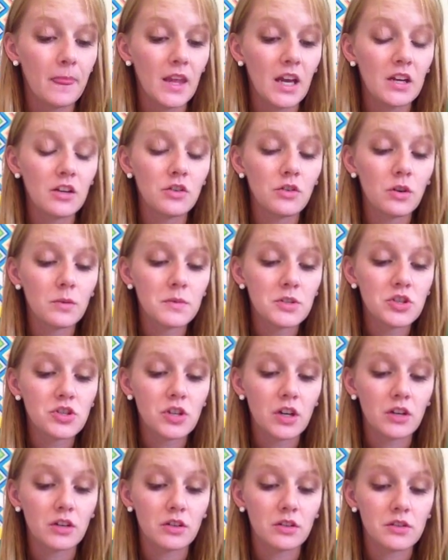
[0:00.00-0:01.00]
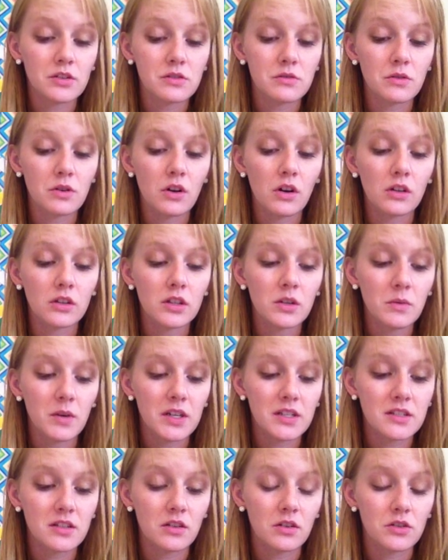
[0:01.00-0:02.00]
An enormous shudder goes through her all at
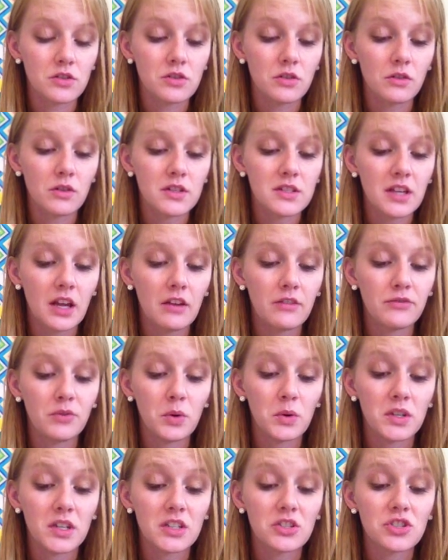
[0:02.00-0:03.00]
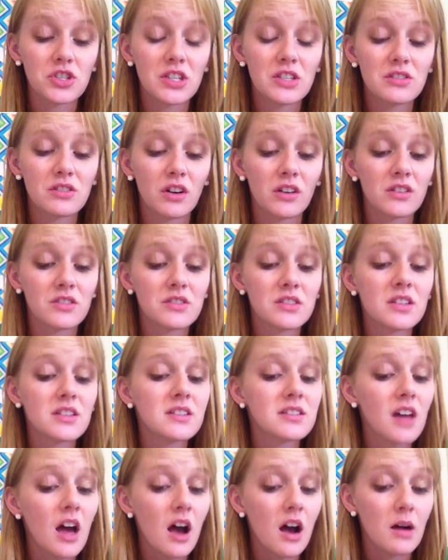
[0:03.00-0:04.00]
once, and her shoulders cave forward, and she starts to
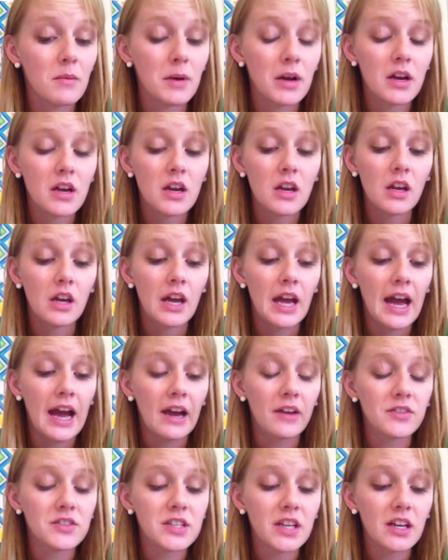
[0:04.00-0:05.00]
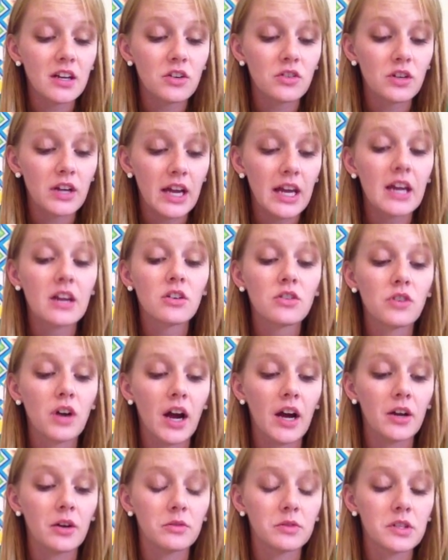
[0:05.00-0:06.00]
sob. I've seen Hannah
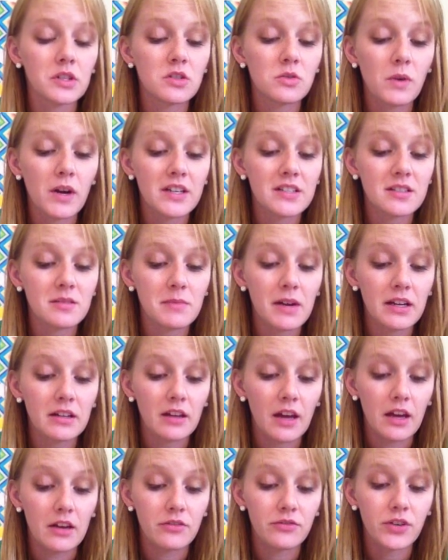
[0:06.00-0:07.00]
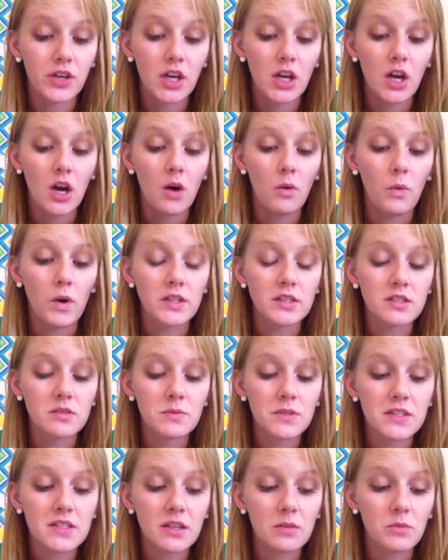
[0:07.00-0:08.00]
cry only twice in my life. Once
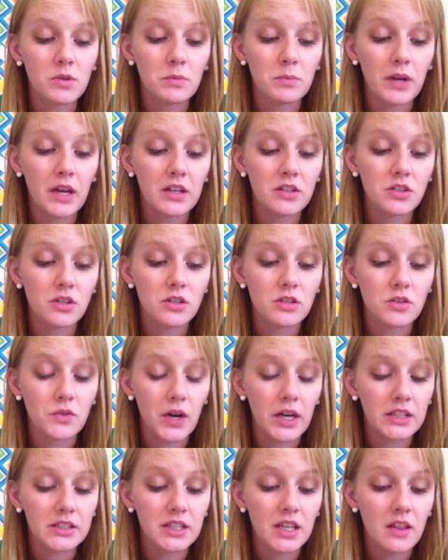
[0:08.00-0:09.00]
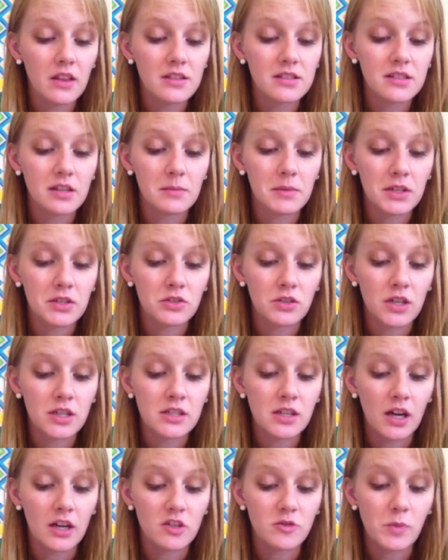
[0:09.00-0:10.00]
when someone pegged her directly in the stomach during
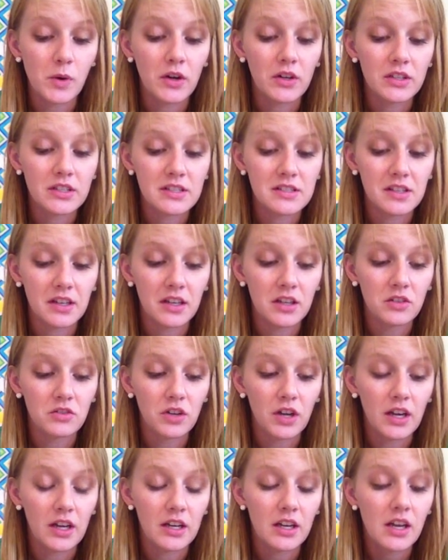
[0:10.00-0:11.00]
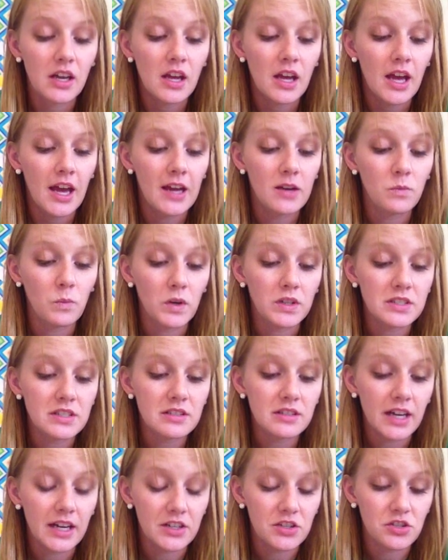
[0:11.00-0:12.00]
dodgeball in 2nd grade, and
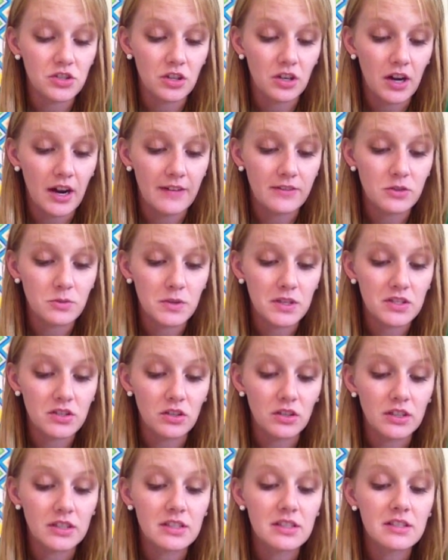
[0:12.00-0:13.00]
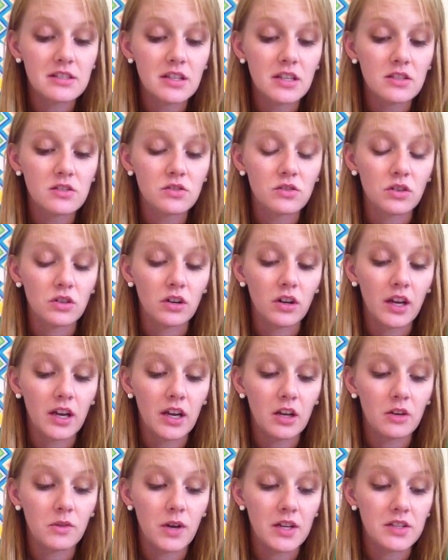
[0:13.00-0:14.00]
once last year after we saw a diseased girl
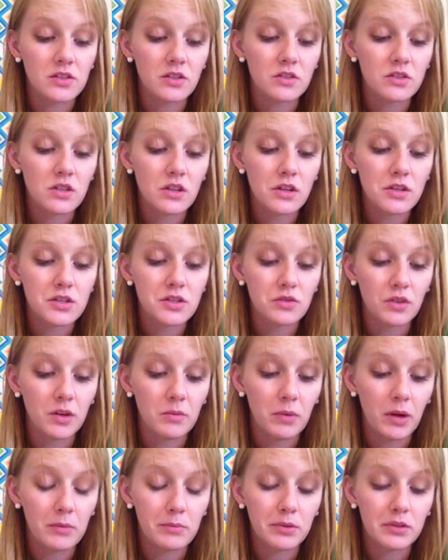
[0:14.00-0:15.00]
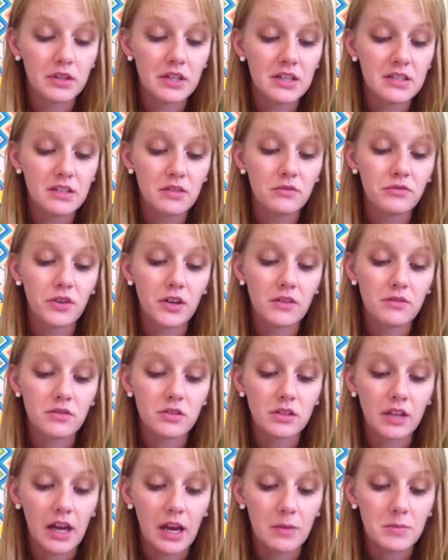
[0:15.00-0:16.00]
getting wrestled to the street by police in front of the
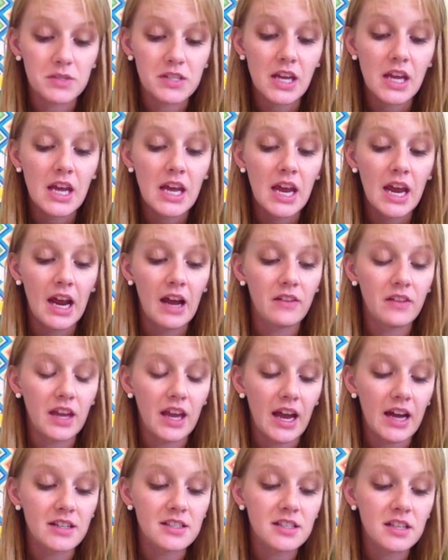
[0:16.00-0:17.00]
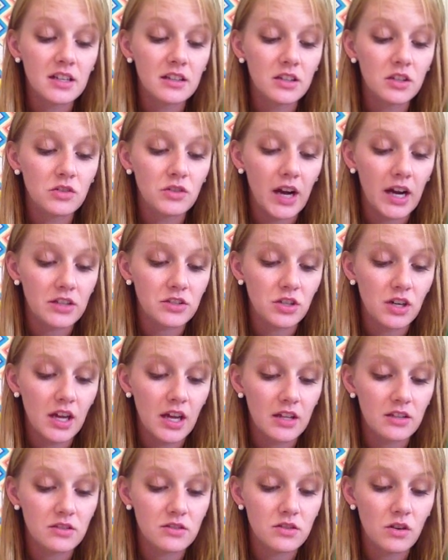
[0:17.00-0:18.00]
labs, and they accidentally cracked her
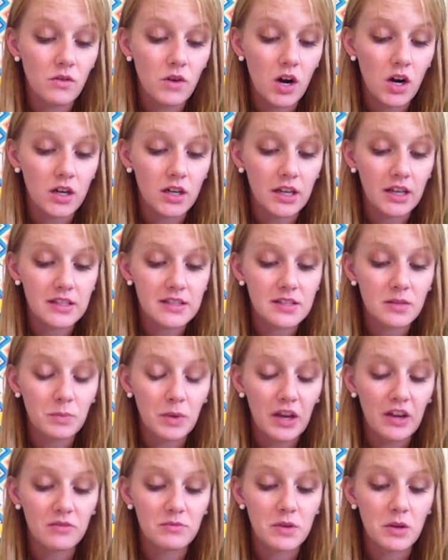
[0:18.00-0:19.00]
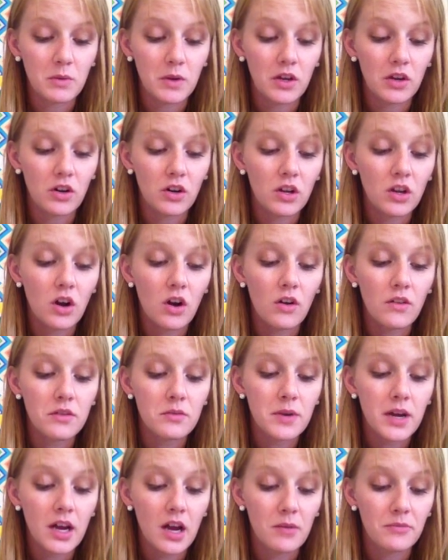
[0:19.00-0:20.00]
head so hard against the pavement we heard it all the
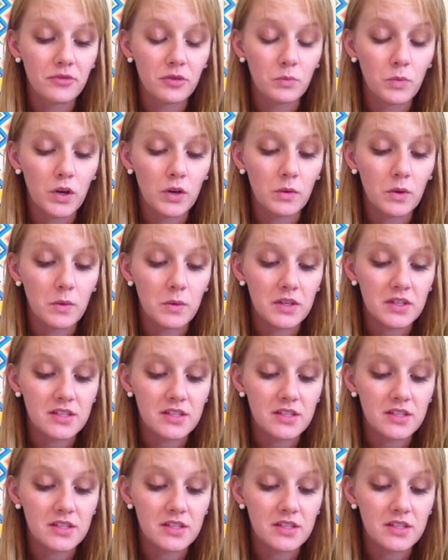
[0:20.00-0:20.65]
way up from where we were